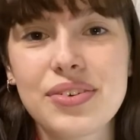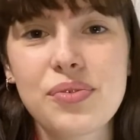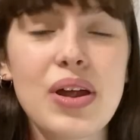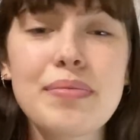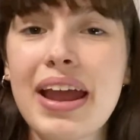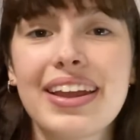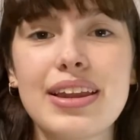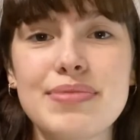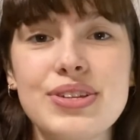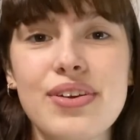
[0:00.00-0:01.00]
What am I
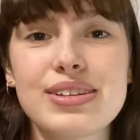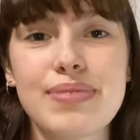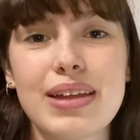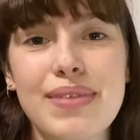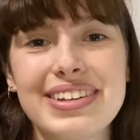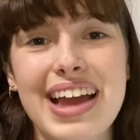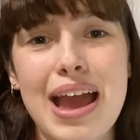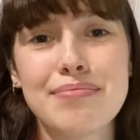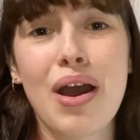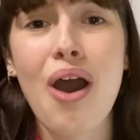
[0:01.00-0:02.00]
gonna be doing spending my
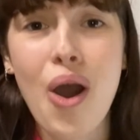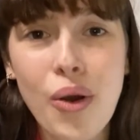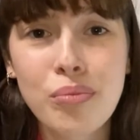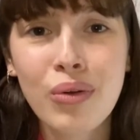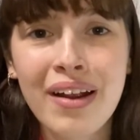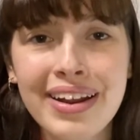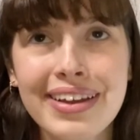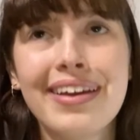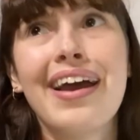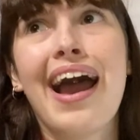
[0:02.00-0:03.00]
time? Homework?
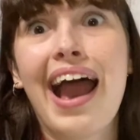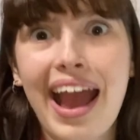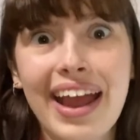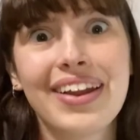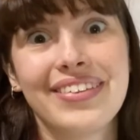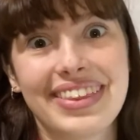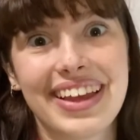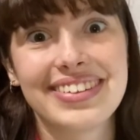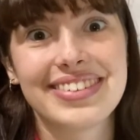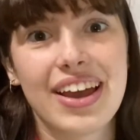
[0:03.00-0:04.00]
I don't
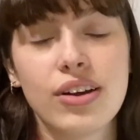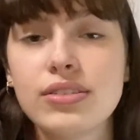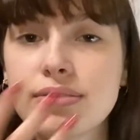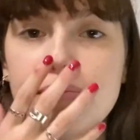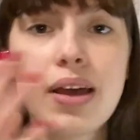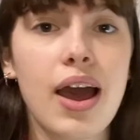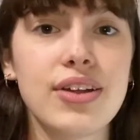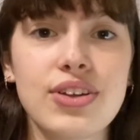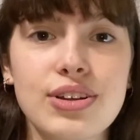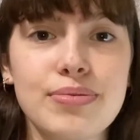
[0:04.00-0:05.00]
think so.
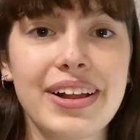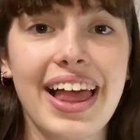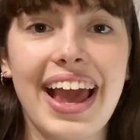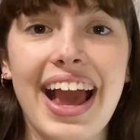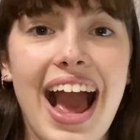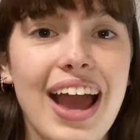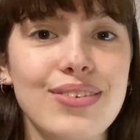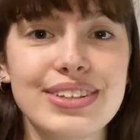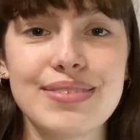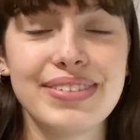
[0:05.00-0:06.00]
Dr. McClay, I
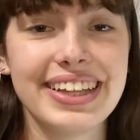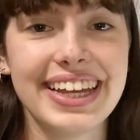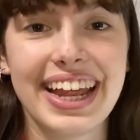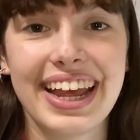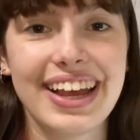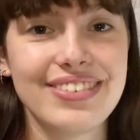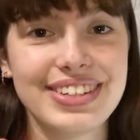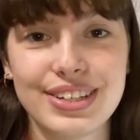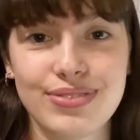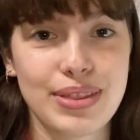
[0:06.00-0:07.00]
was completely kidding. It
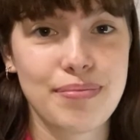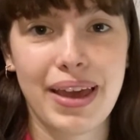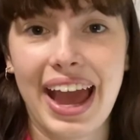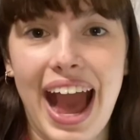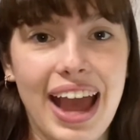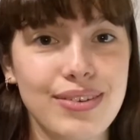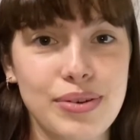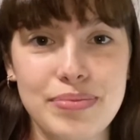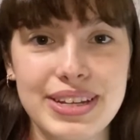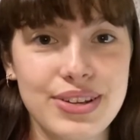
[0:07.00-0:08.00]
was just for the bit. I
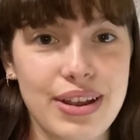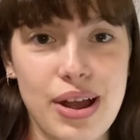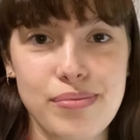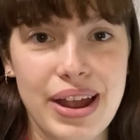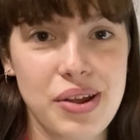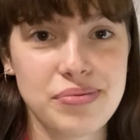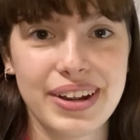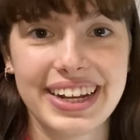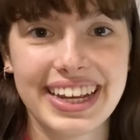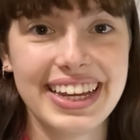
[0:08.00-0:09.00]
will be doing all my
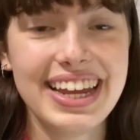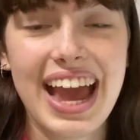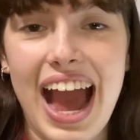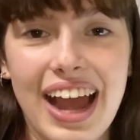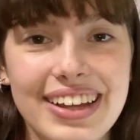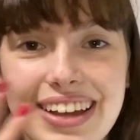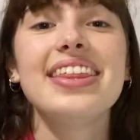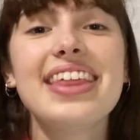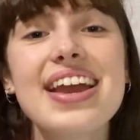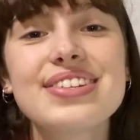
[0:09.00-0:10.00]
homework. And I
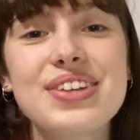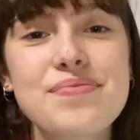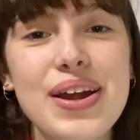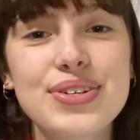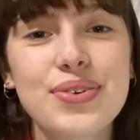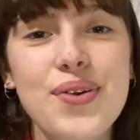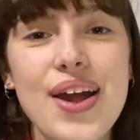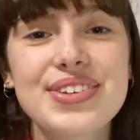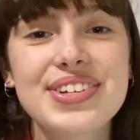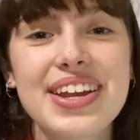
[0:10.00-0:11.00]
thanks so much for
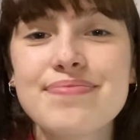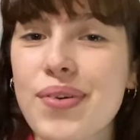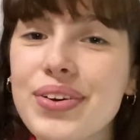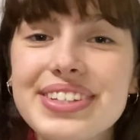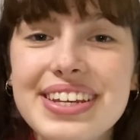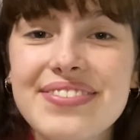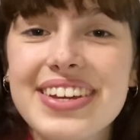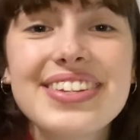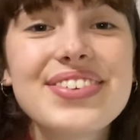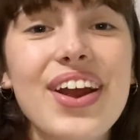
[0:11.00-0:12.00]
watching Bolt
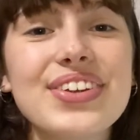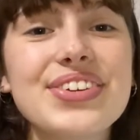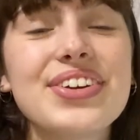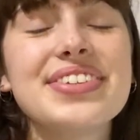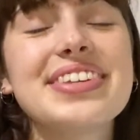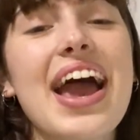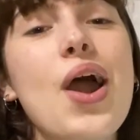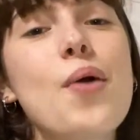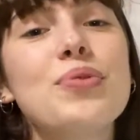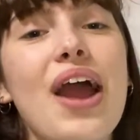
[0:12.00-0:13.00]
TV, Chargers. I
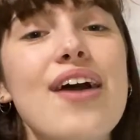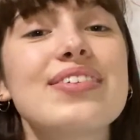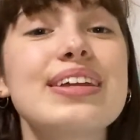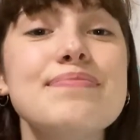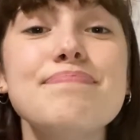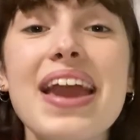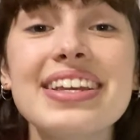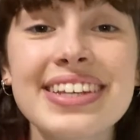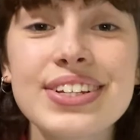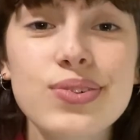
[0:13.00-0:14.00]
hope you're having an
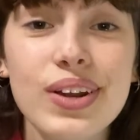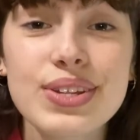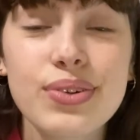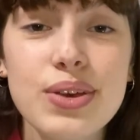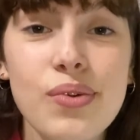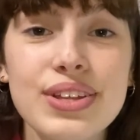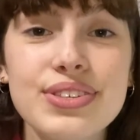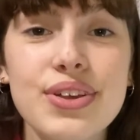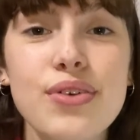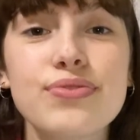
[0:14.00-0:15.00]
amazing 2021
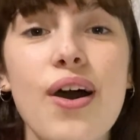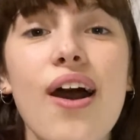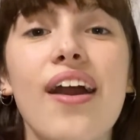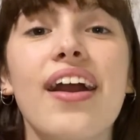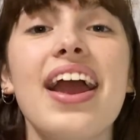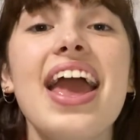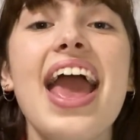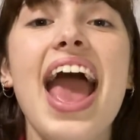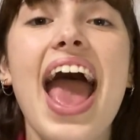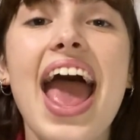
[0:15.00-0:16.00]
so far.
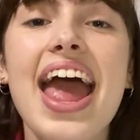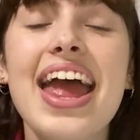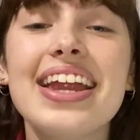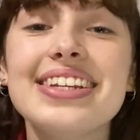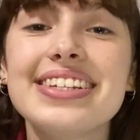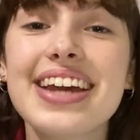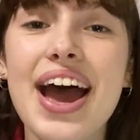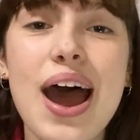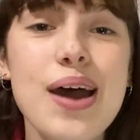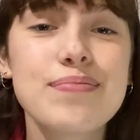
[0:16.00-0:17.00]
And
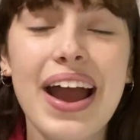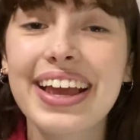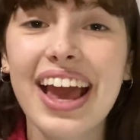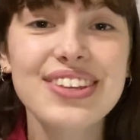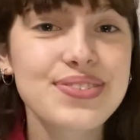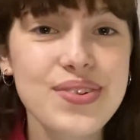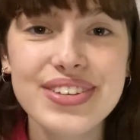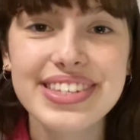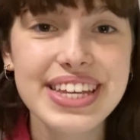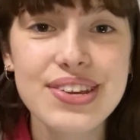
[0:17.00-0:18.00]
I guess we'll
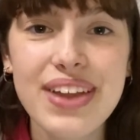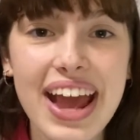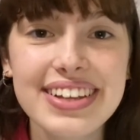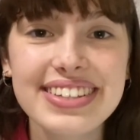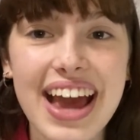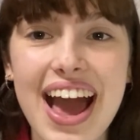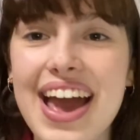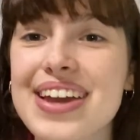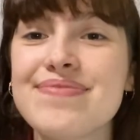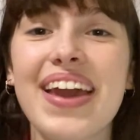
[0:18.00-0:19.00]
see you next
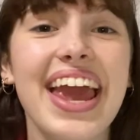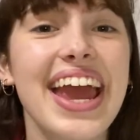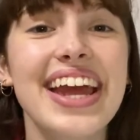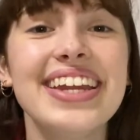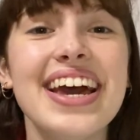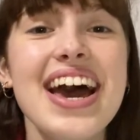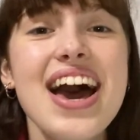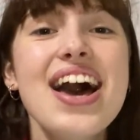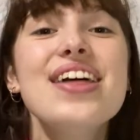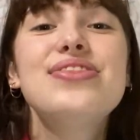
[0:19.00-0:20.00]
time in
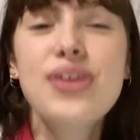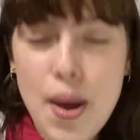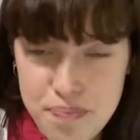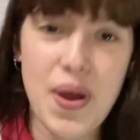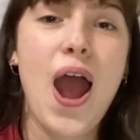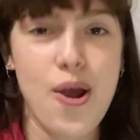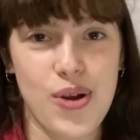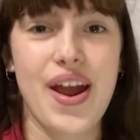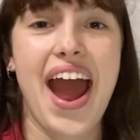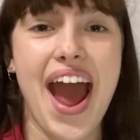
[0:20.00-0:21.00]
the
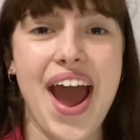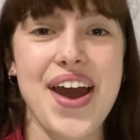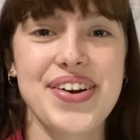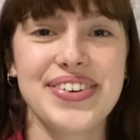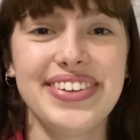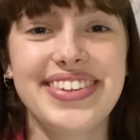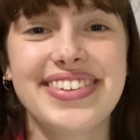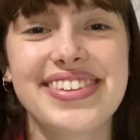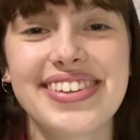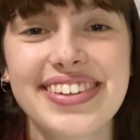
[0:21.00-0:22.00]

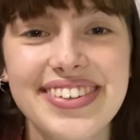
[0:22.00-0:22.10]
powerhouse.